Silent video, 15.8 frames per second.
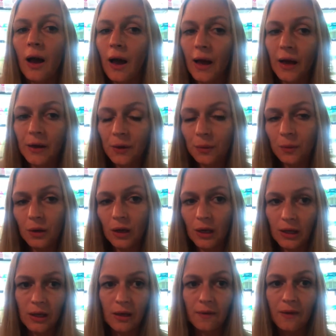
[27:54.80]
don't
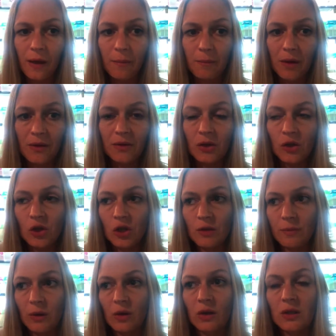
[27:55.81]
like that method,
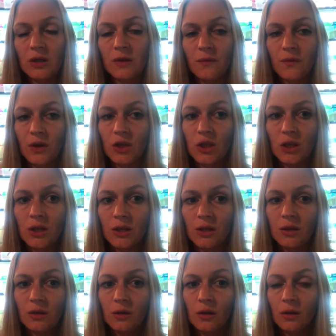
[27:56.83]
just because the fish
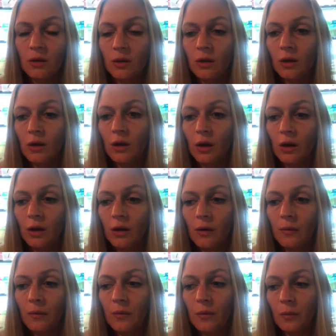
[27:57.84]
is,
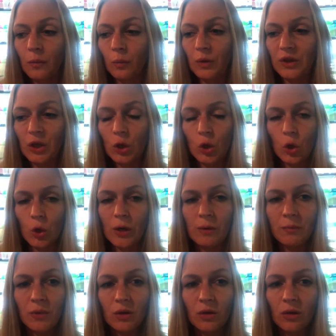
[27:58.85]
with the
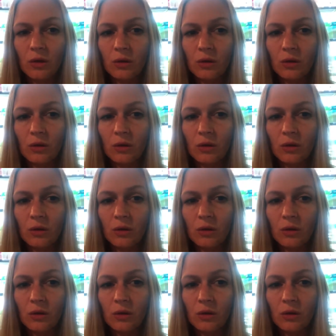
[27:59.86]
treatment